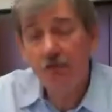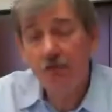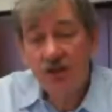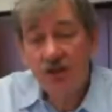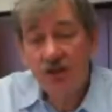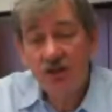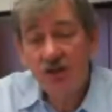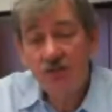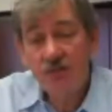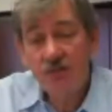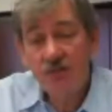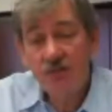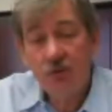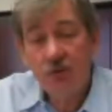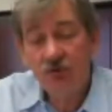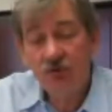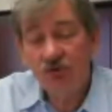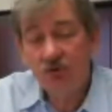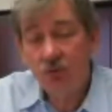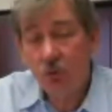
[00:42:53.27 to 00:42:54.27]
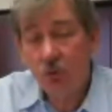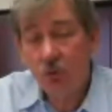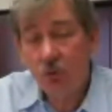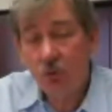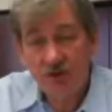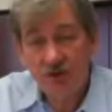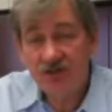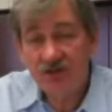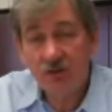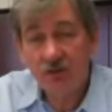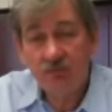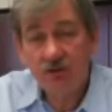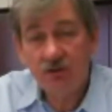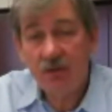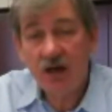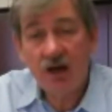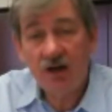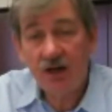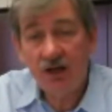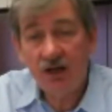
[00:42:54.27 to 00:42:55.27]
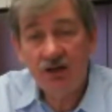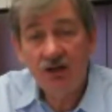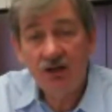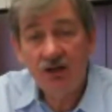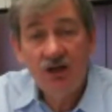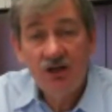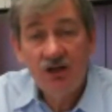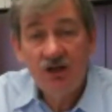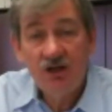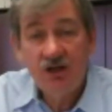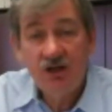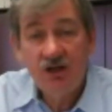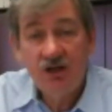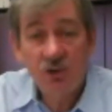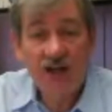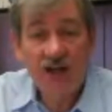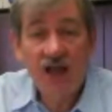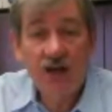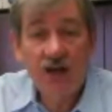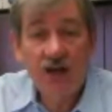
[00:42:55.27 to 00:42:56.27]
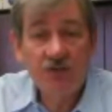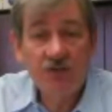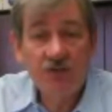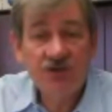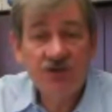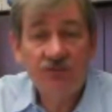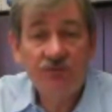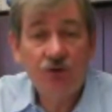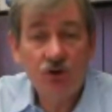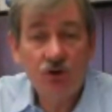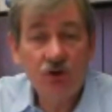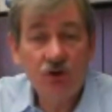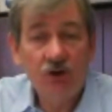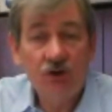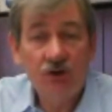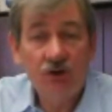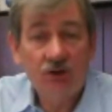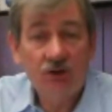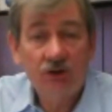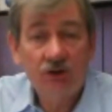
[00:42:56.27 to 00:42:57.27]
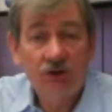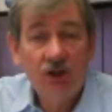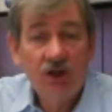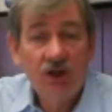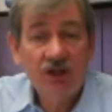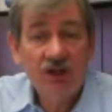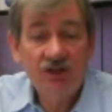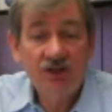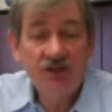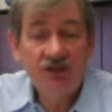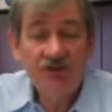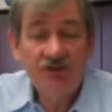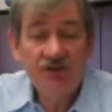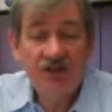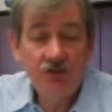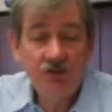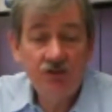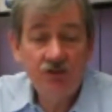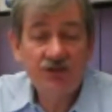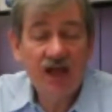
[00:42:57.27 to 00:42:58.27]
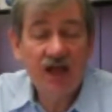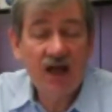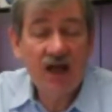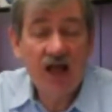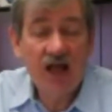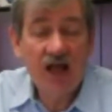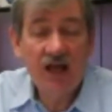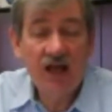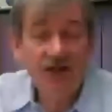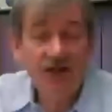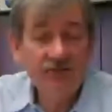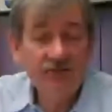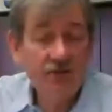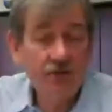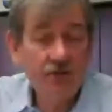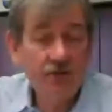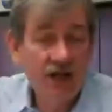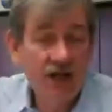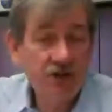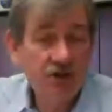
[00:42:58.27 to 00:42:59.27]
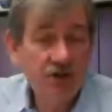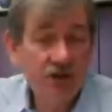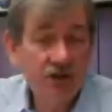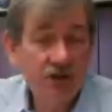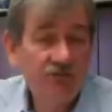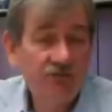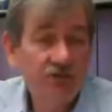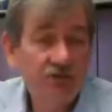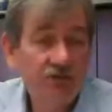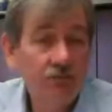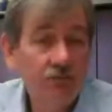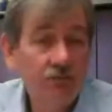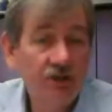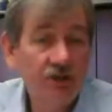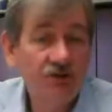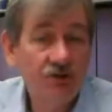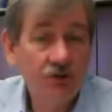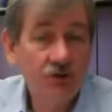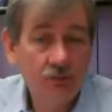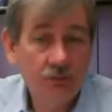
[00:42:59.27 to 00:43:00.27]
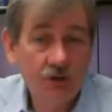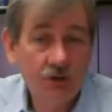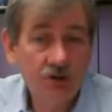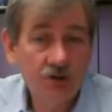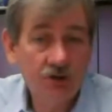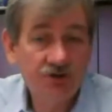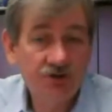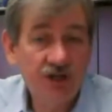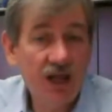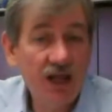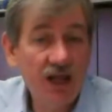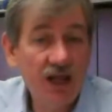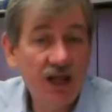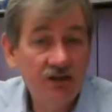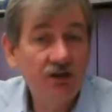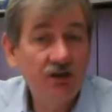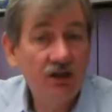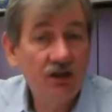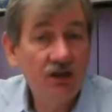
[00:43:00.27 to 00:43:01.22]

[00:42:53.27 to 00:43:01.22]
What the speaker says: the most worrisome about it is what happens if Google continues to hide information from consumers and